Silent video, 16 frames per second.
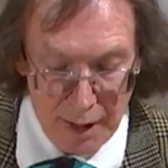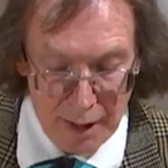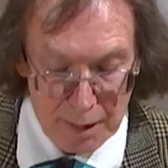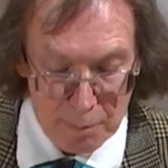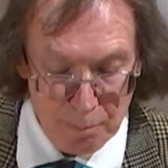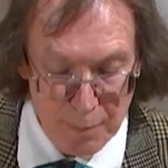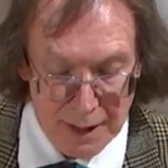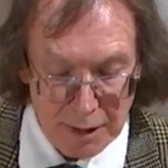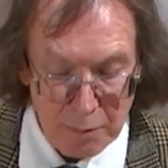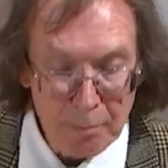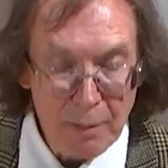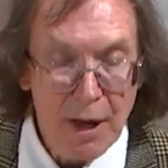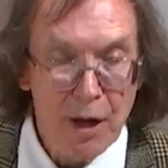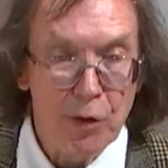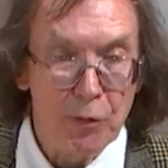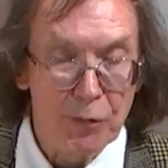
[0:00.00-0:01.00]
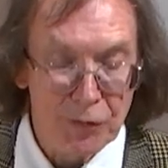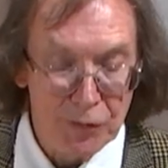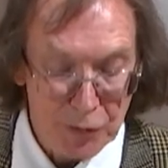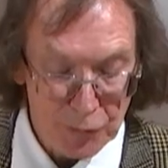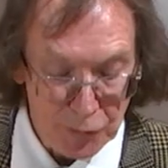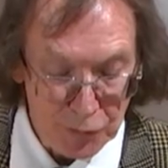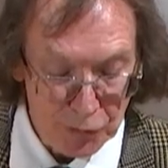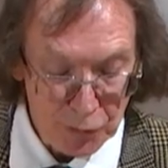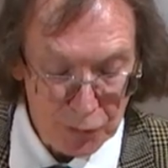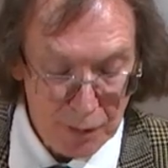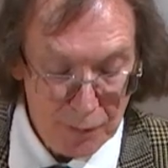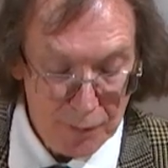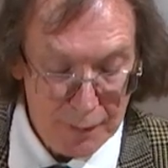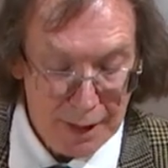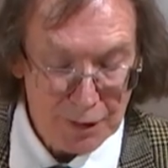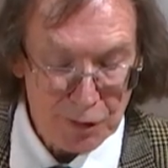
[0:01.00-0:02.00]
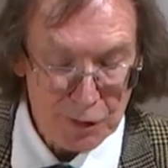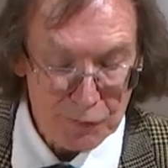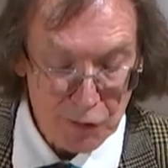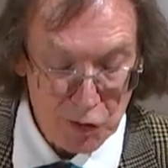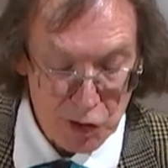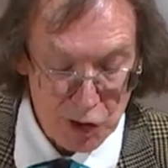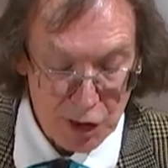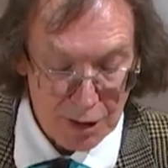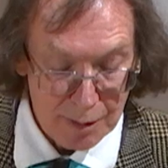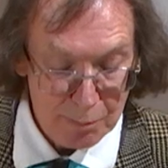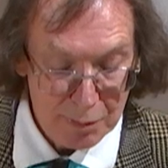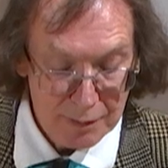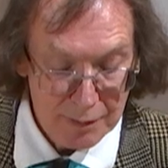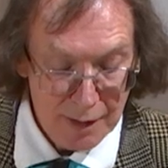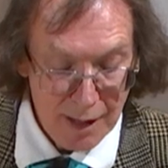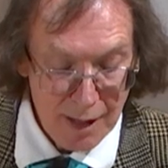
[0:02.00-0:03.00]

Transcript: A big post had stood at the end of the ship,